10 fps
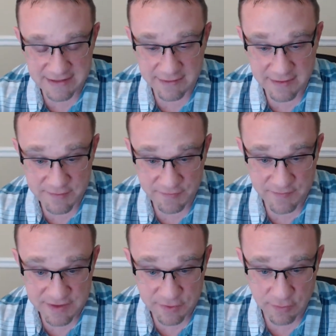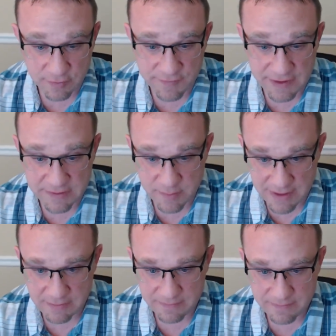into this Google feed as
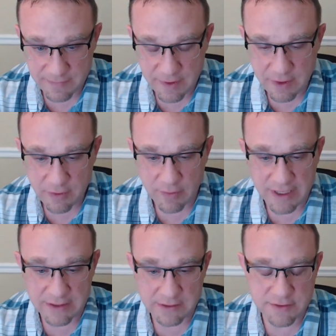well, right?